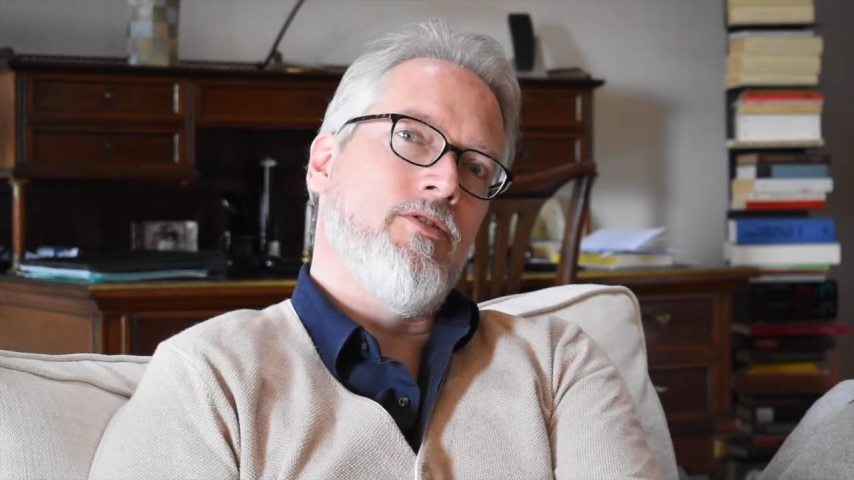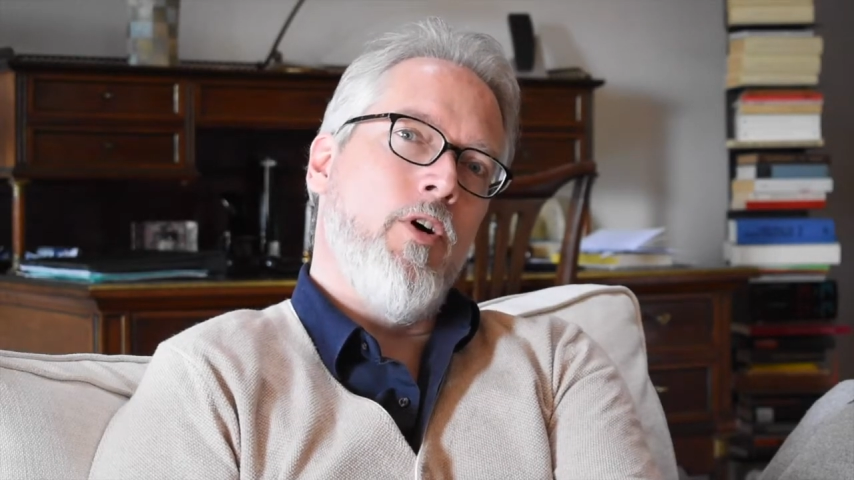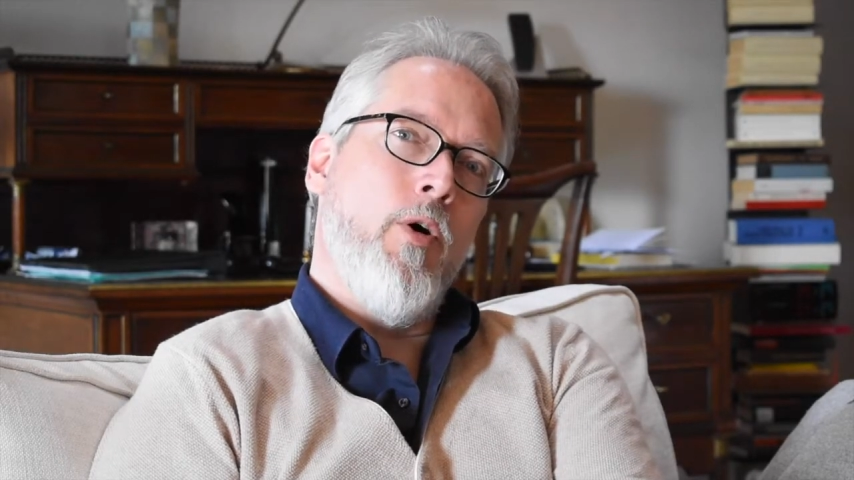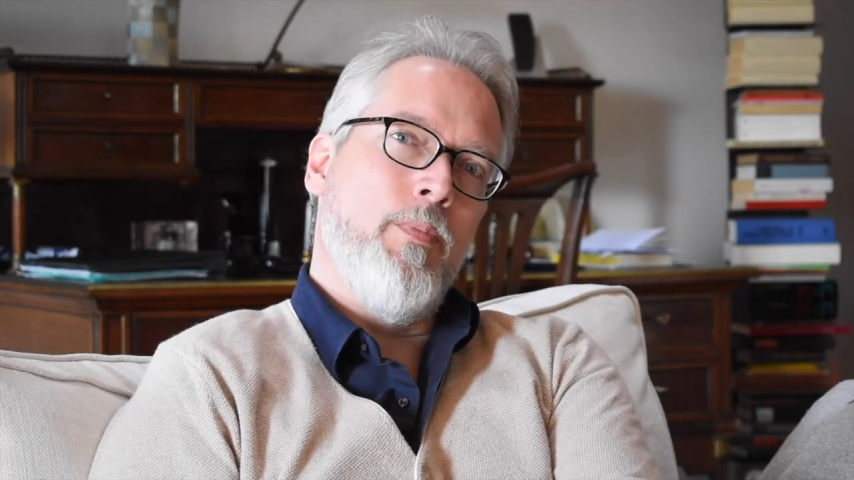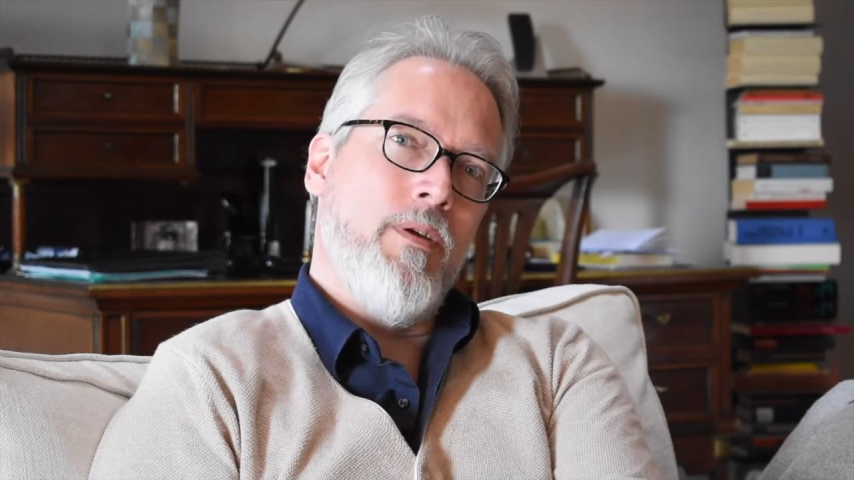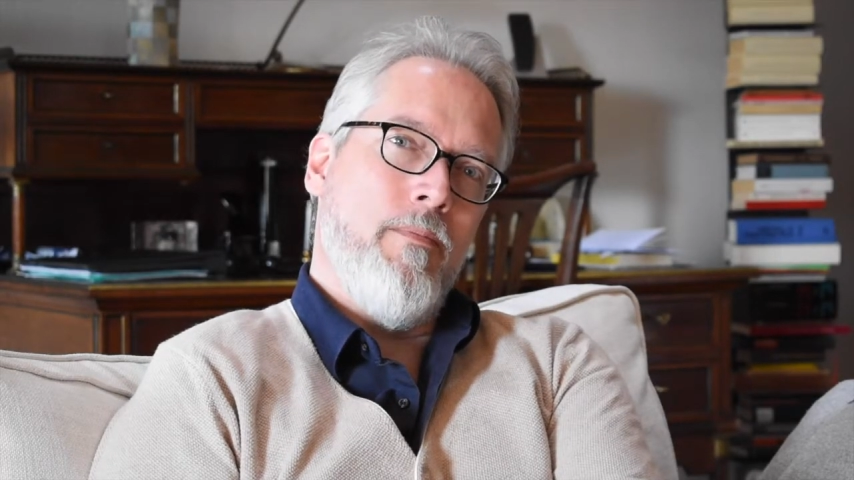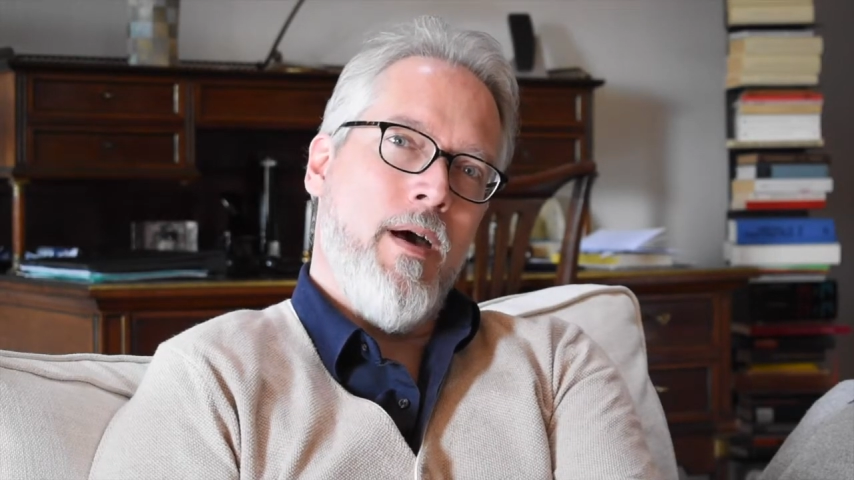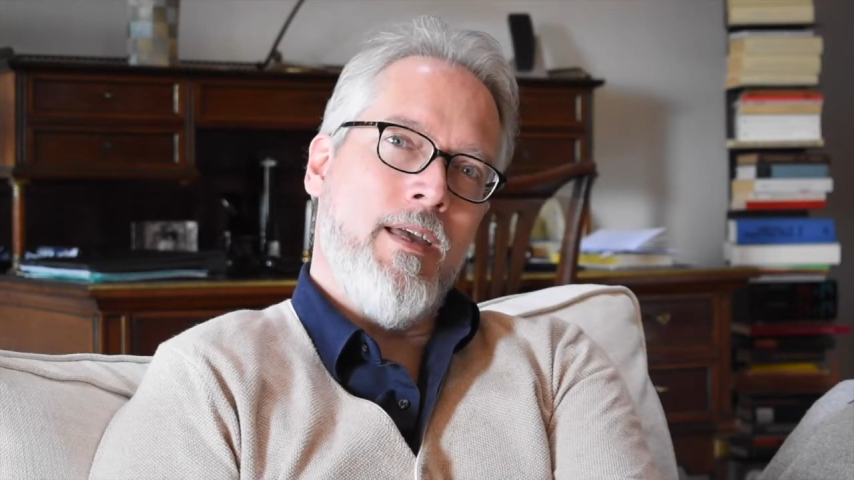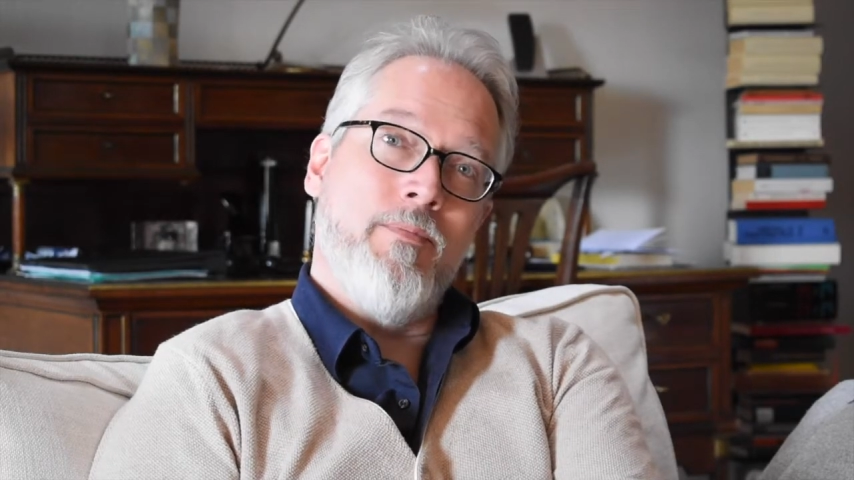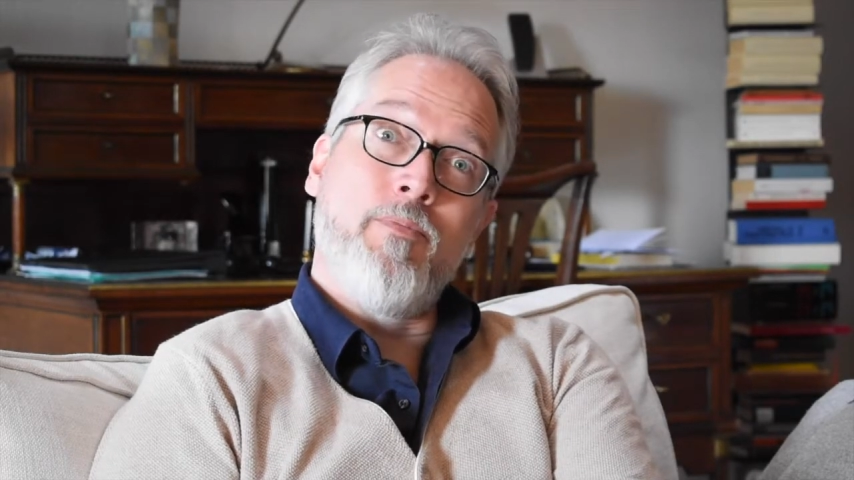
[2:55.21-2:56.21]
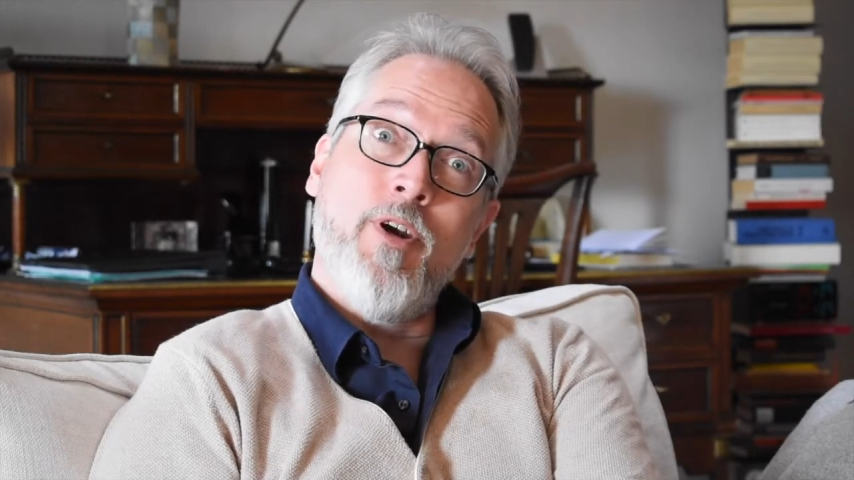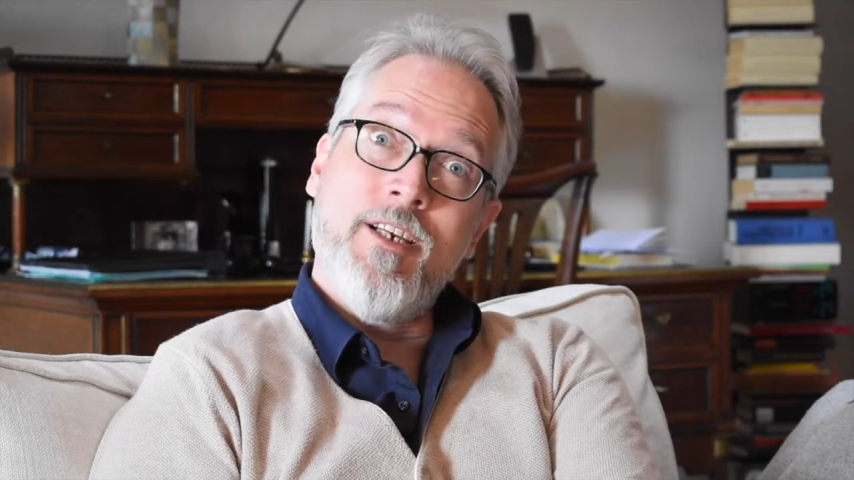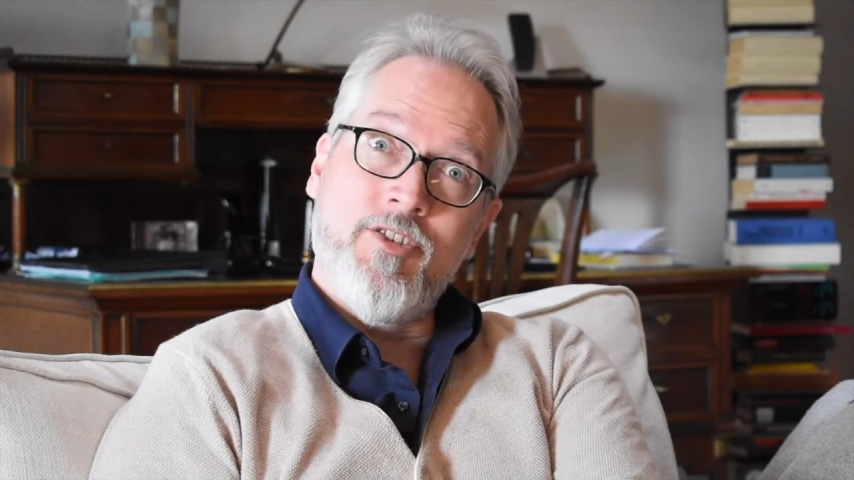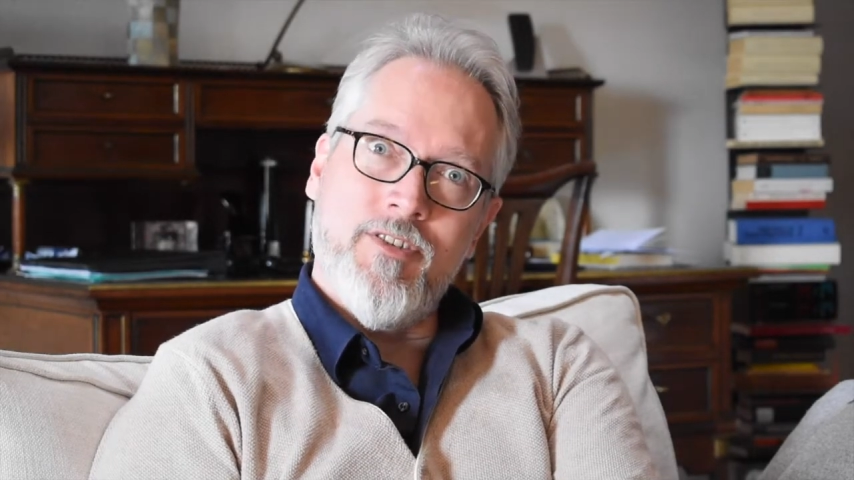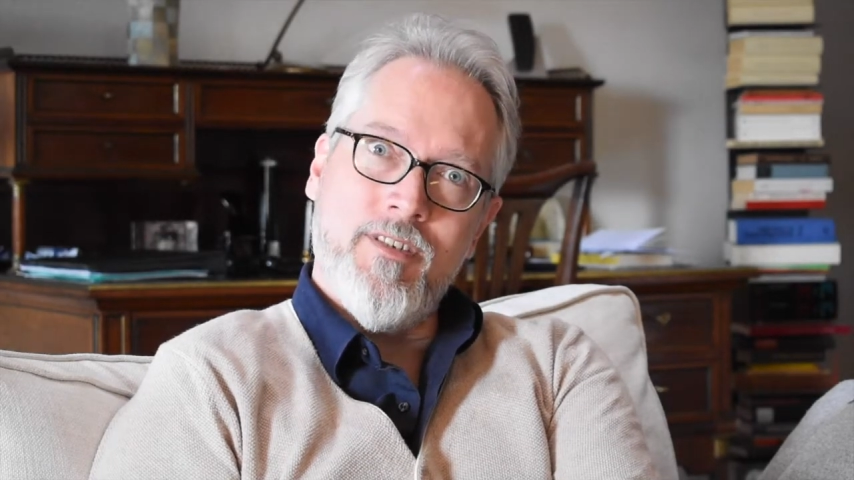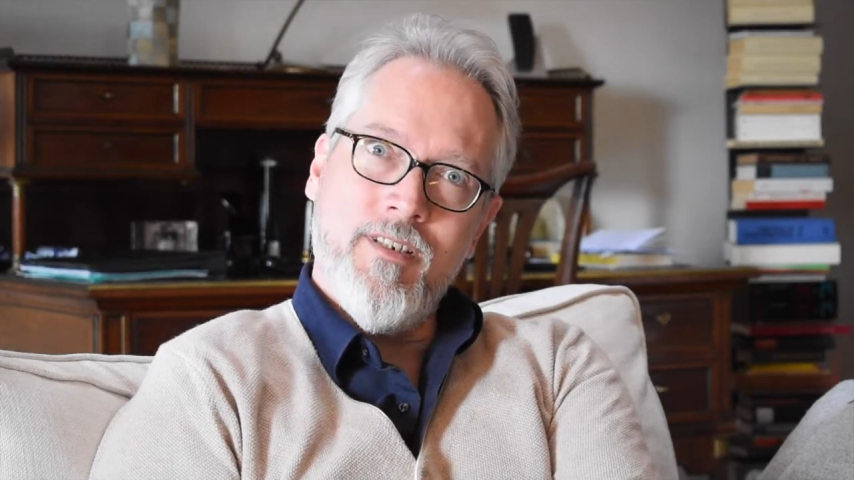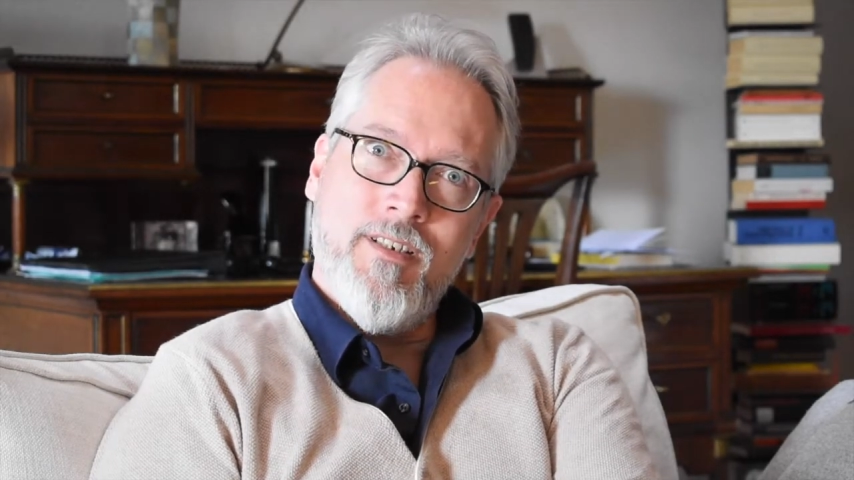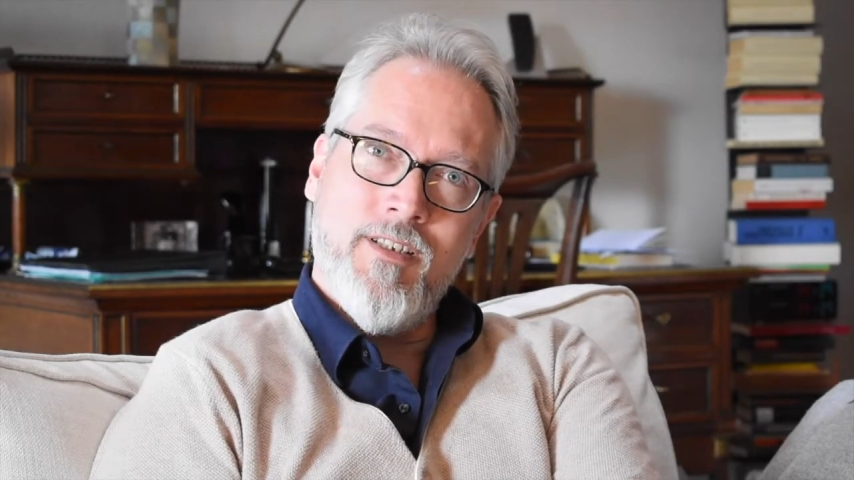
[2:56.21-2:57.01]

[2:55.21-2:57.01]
copy my impression.